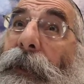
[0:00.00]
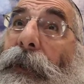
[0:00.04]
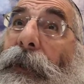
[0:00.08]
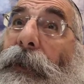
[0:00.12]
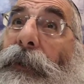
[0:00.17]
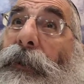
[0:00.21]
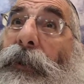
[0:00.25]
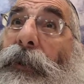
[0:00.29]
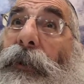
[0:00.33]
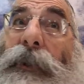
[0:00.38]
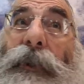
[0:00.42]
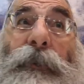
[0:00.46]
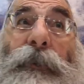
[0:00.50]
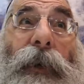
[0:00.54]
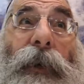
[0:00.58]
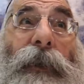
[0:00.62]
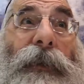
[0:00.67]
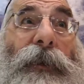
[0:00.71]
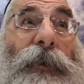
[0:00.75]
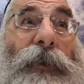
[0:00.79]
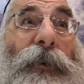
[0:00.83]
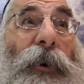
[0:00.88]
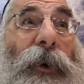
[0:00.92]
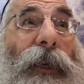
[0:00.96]
So he
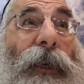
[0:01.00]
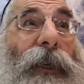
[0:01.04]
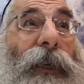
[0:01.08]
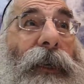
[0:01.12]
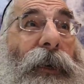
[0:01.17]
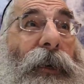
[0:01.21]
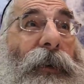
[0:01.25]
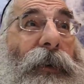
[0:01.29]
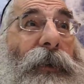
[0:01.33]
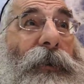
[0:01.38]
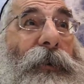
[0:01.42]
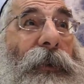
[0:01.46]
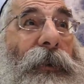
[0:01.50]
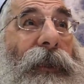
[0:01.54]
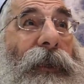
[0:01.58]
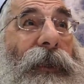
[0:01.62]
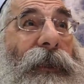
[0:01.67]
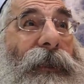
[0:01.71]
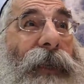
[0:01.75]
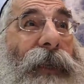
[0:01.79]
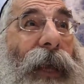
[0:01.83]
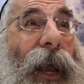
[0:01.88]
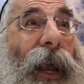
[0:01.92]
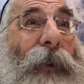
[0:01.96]
spends 20 years with
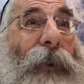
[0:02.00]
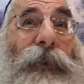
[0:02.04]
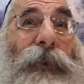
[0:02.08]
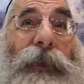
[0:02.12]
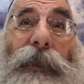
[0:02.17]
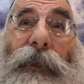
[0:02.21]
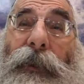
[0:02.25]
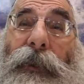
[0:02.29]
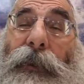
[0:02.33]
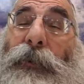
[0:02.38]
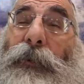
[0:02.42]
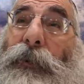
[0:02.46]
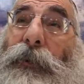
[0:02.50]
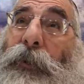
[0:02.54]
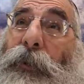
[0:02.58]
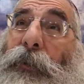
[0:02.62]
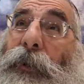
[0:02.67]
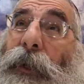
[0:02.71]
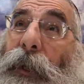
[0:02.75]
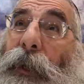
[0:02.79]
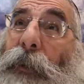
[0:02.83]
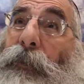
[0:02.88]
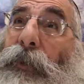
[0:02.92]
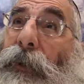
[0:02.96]
this absolute
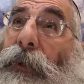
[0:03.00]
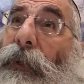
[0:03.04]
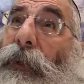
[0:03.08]
creep,